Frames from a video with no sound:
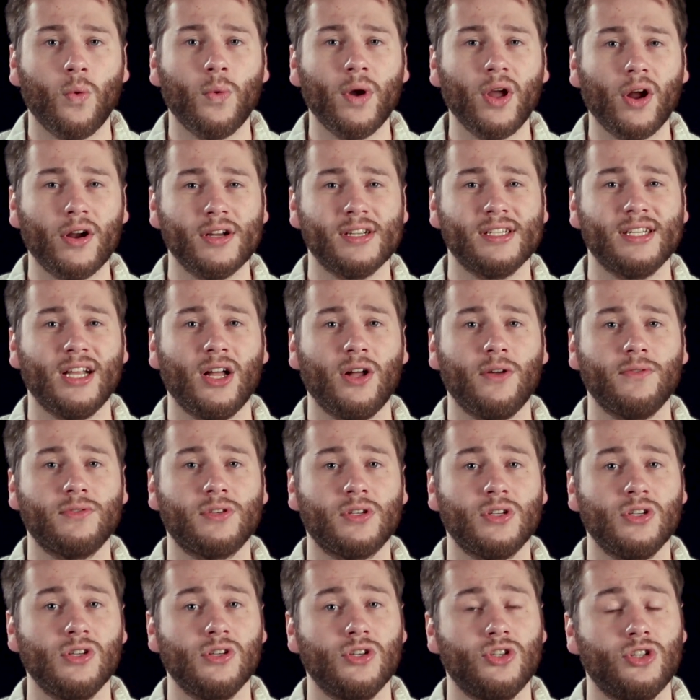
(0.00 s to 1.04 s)
we
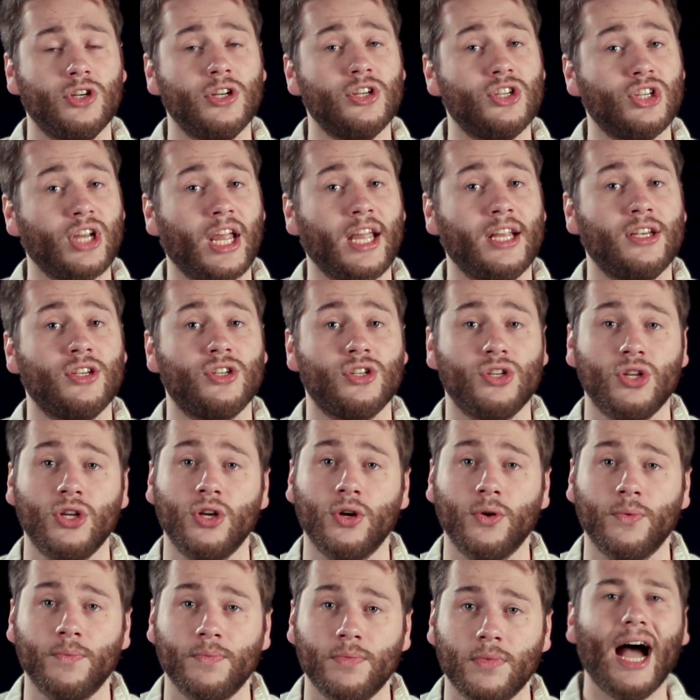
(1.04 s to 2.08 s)
ourselves should change
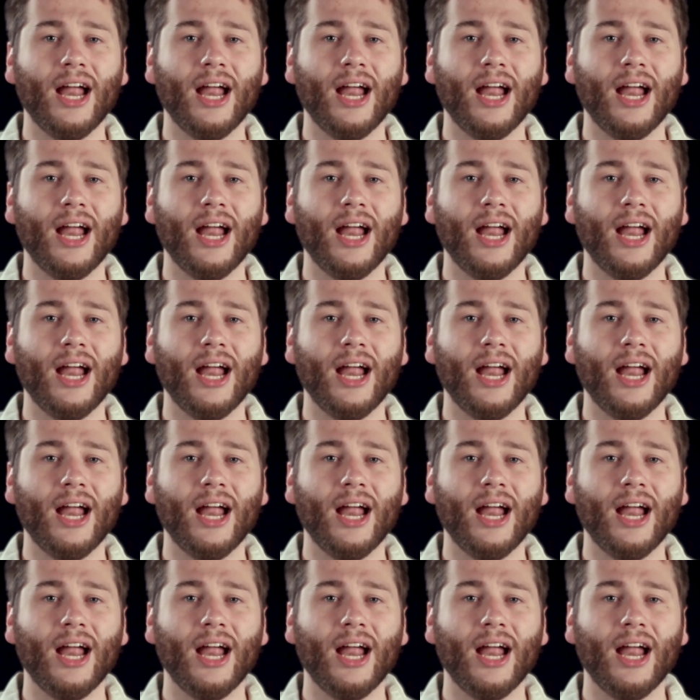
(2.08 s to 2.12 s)
too.